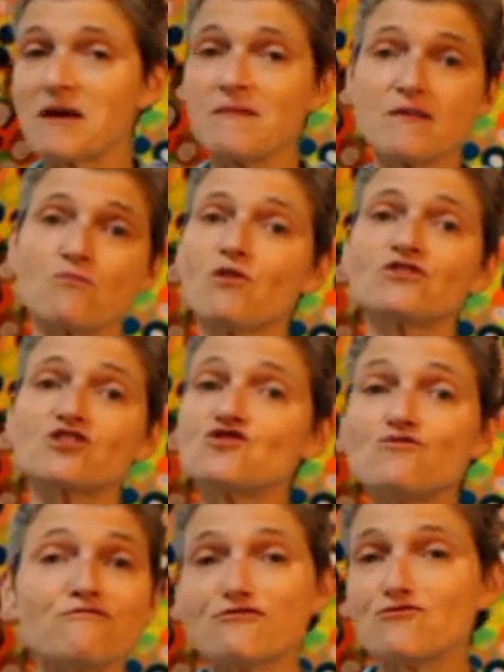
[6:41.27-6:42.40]
Maybe it wants
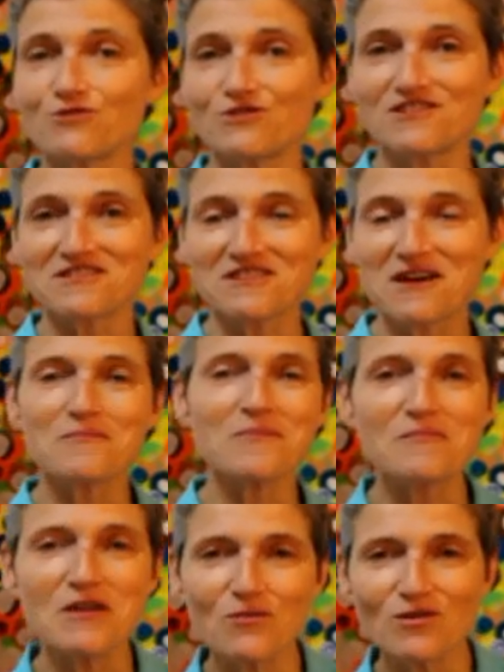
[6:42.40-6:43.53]
new foods.
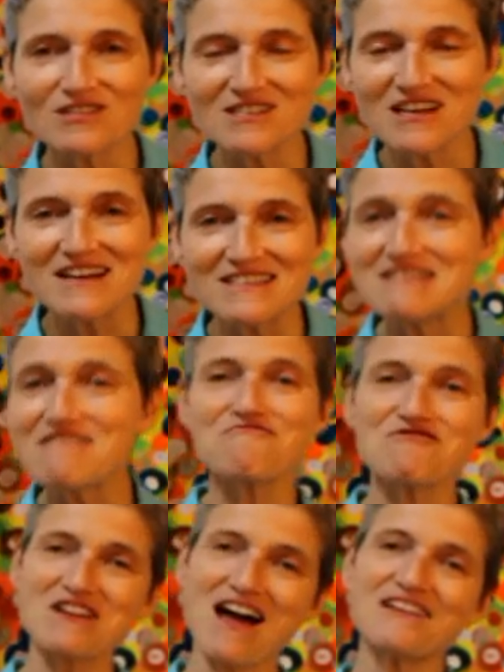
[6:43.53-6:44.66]
Maybe it wants
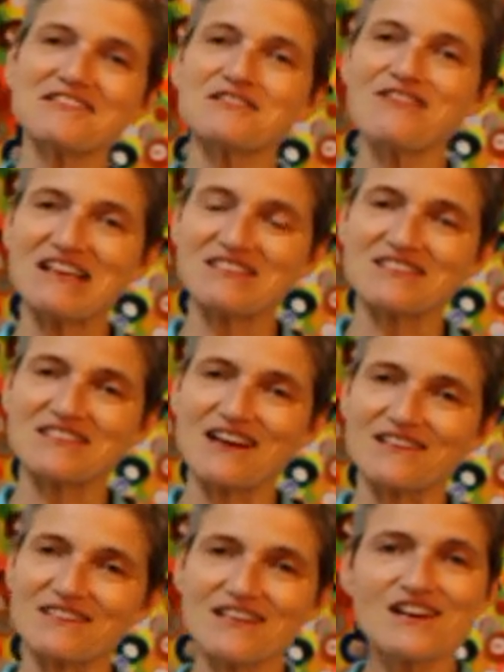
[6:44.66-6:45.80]
different kinds of
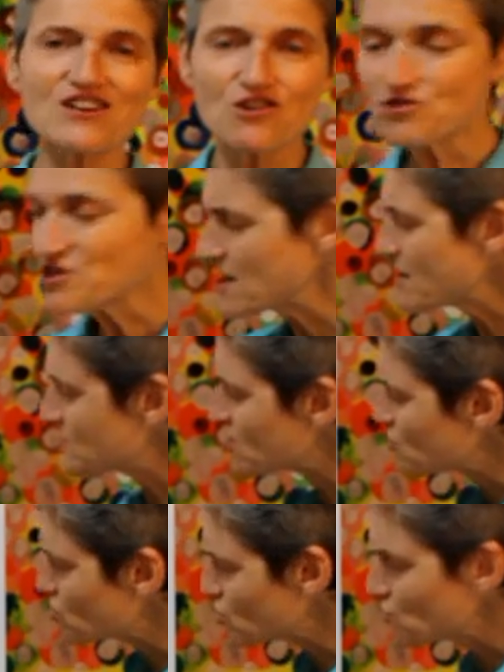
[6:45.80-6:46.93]
exercise. Good time
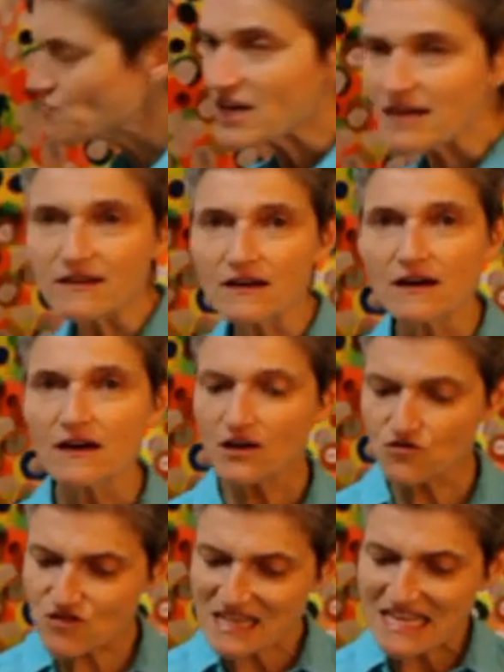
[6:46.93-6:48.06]
to tune in
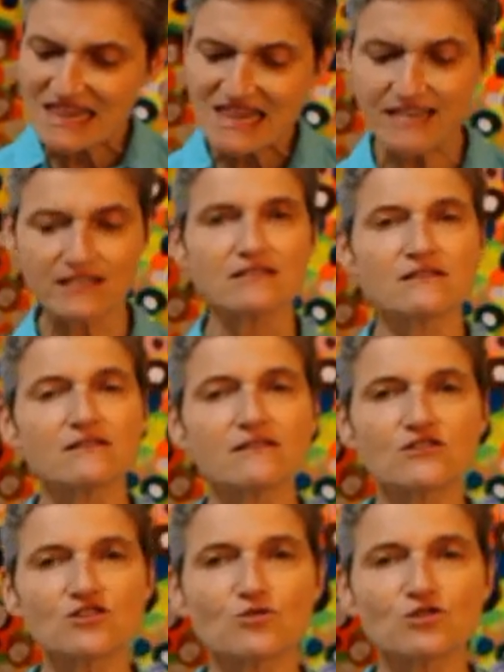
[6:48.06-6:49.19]
and really listen
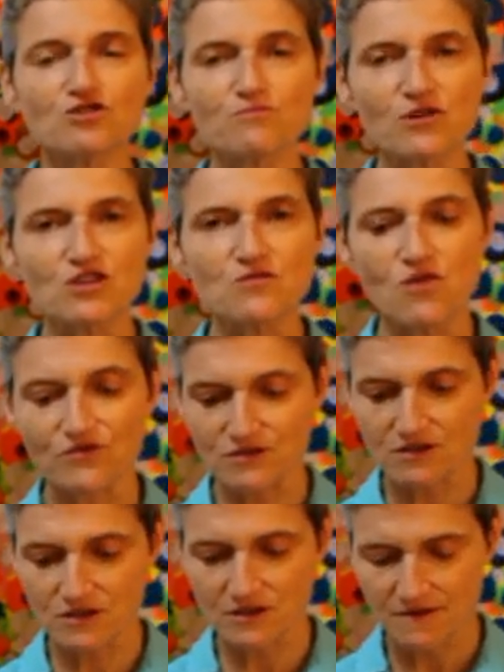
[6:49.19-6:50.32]
to what your body
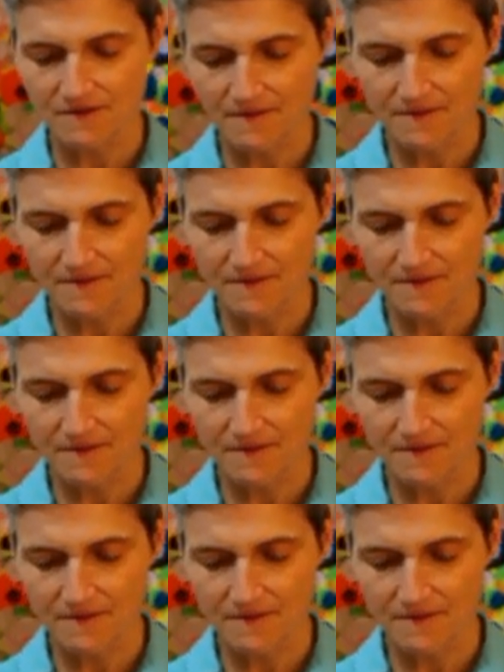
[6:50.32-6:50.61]
wants.